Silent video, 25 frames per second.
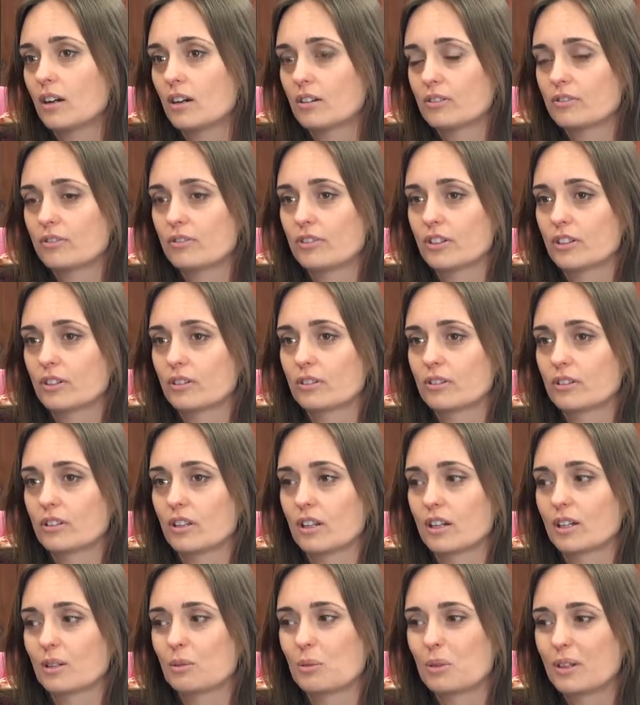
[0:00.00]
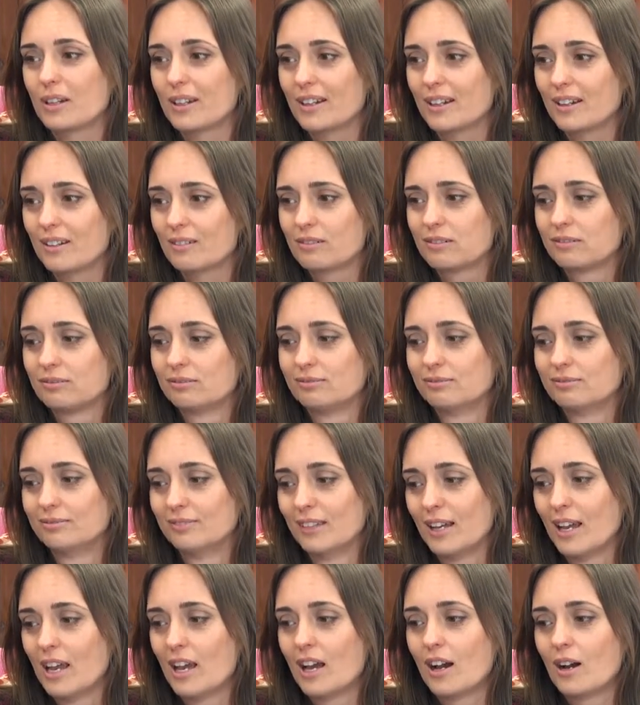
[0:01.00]
I've felt like, wow,
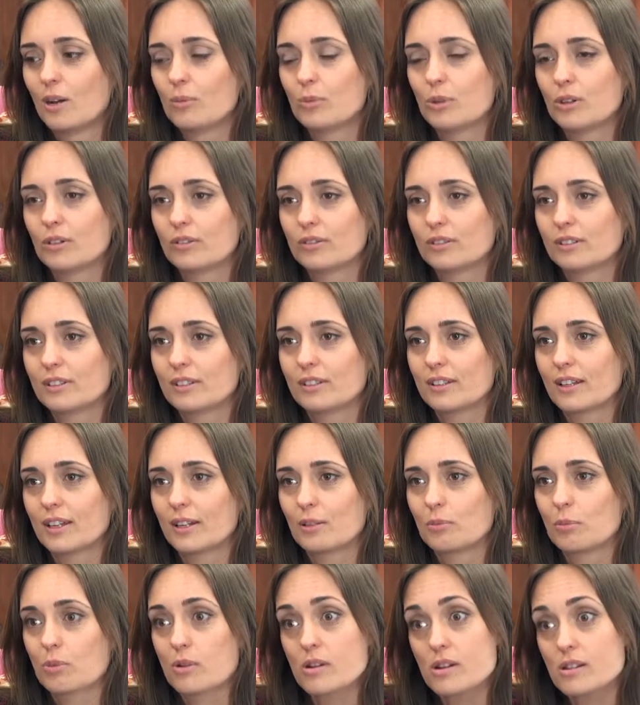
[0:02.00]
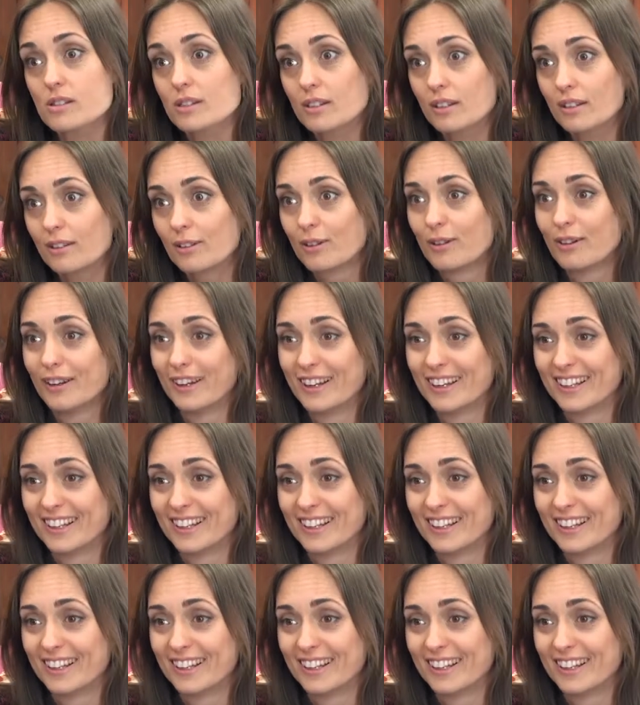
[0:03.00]
I'm not really that impressive.